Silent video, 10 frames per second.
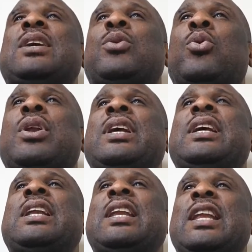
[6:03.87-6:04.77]
the
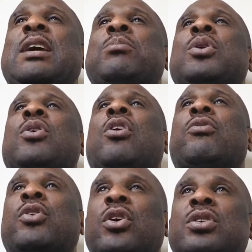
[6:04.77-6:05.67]
holy name
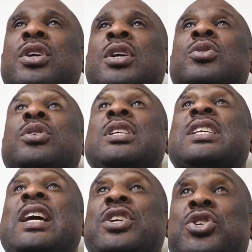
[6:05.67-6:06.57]
of God to
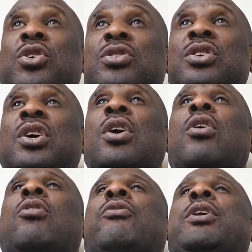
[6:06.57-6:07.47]
this edition
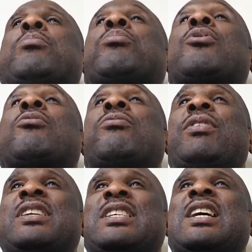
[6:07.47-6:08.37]
of the
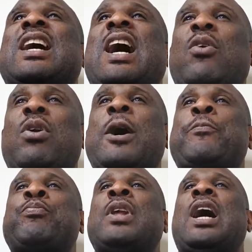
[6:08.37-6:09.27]
Prophetic Hour.
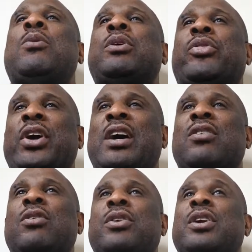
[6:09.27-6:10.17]
And we
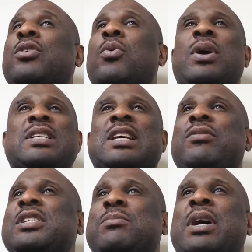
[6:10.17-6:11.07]
thank God. The God we are
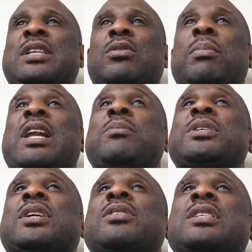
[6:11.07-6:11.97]
serving is a mighty God. My name
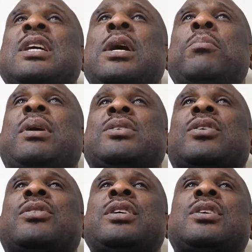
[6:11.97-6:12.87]
is Chris, Pastor
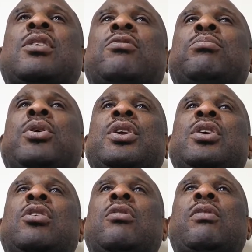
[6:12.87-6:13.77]
Chris of
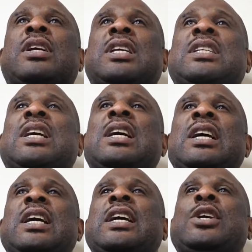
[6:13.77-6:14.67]
Body of Christ Center,
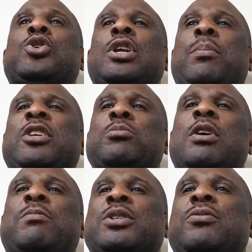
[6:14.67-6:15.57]
a church apart from
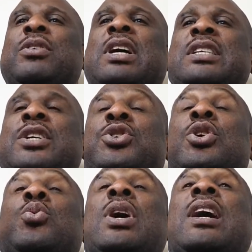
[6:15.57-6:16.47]
my wife, Pastor Funke. It's a
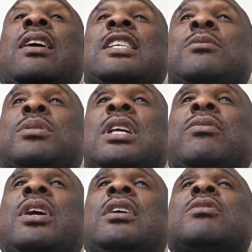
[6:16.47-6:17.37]
church where Christ
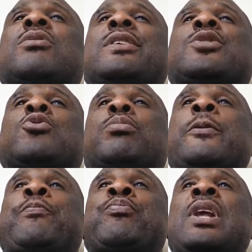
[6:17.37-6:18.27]
himself reigns
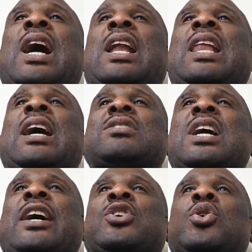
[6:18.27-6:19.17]
supreme and lives
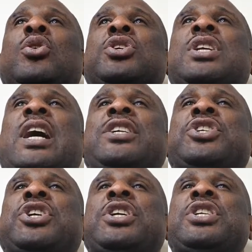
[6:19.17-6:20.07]
are touched
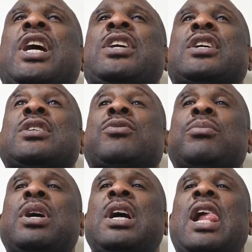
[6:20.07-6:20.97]
and changed and
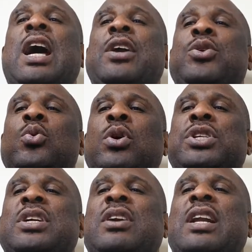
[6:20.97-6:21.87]
transformed. And you
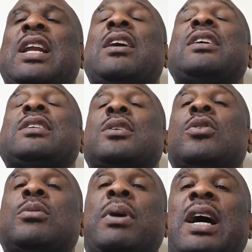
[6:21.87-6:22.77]
watching right now is
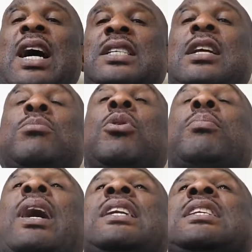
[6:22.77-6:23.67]
not by accident, but
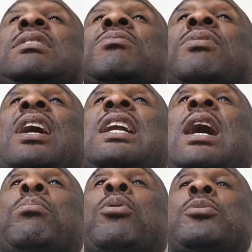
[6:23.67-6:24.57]
by divine
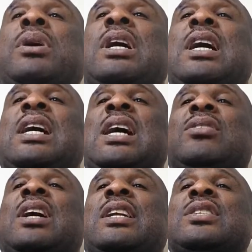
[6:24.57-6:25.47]
appointment. I
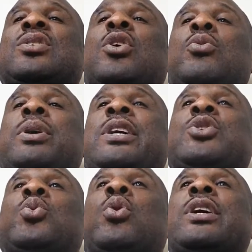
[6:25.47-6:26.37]
know that this God will
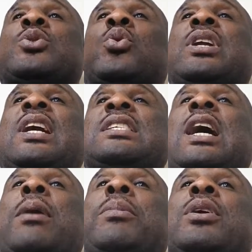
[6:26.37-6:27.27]
begin to work his wonders
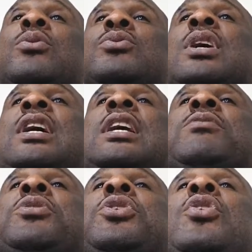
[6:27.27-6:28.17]
and miracles,
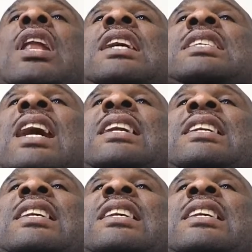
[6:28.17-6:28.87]
even in your lives and